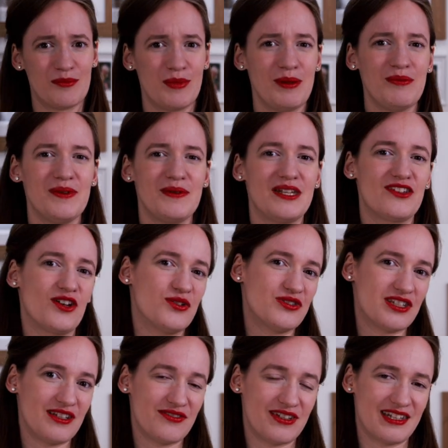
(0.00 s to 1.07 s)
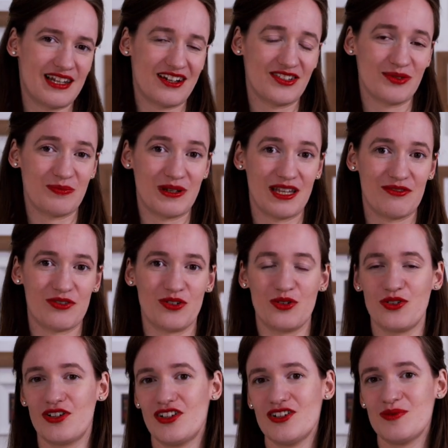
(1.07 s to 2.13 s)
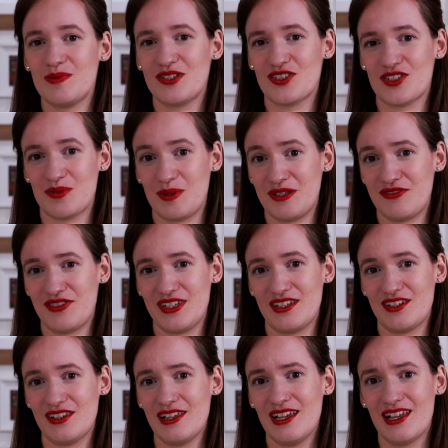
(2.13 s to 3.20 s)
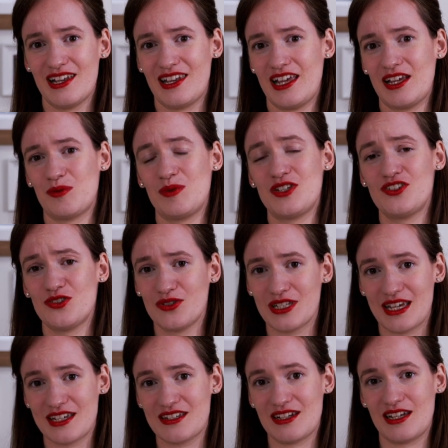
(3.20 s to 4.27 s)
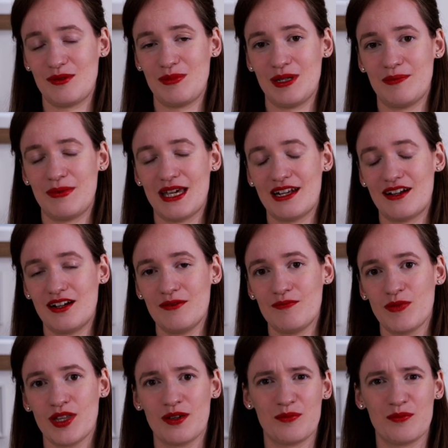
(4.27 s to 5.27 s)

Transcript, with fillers: Maybe we don't even dare to play for others because we feel like we should actually be better.